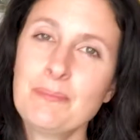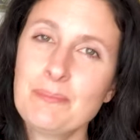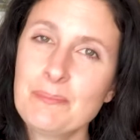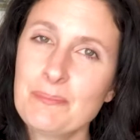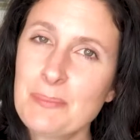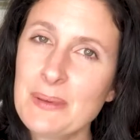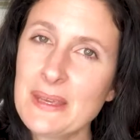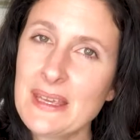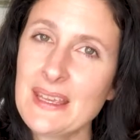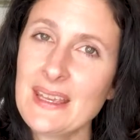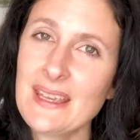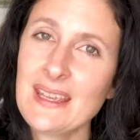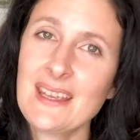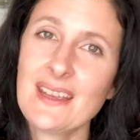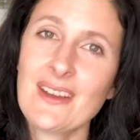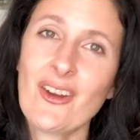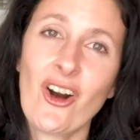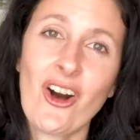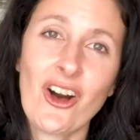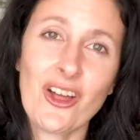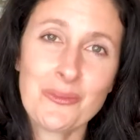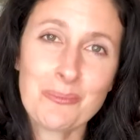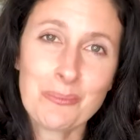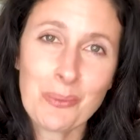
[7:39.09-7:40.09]
being
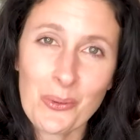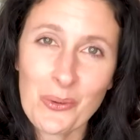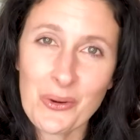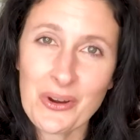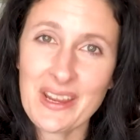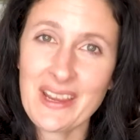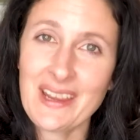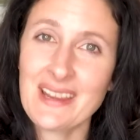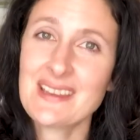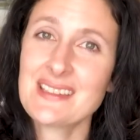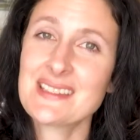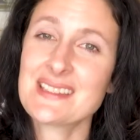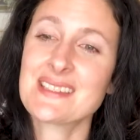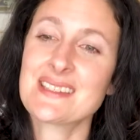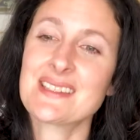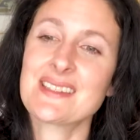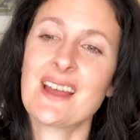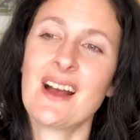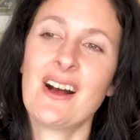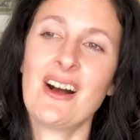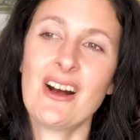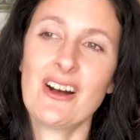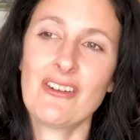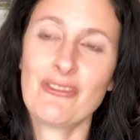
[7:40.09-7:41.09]
on point
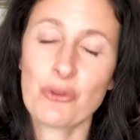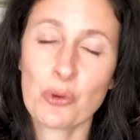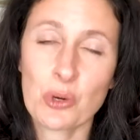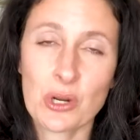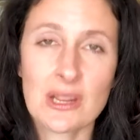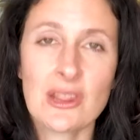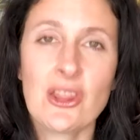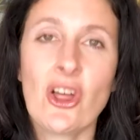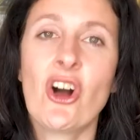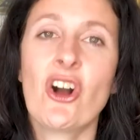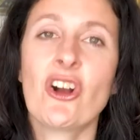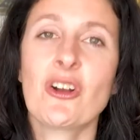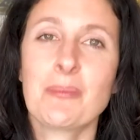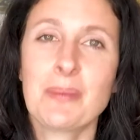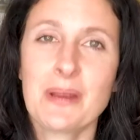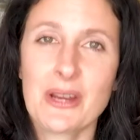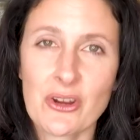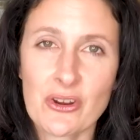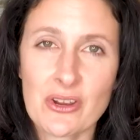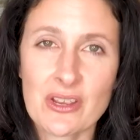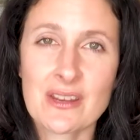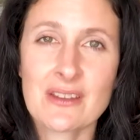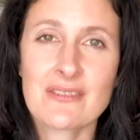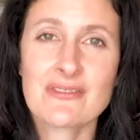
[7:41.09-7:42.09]
for a long
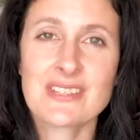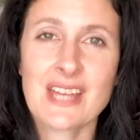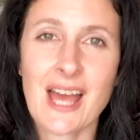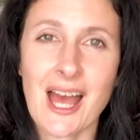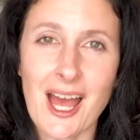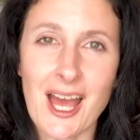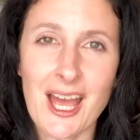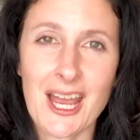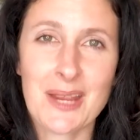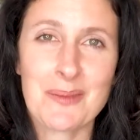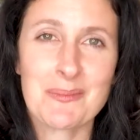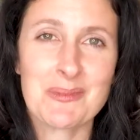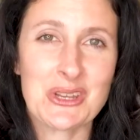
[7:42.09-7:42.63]
period of time.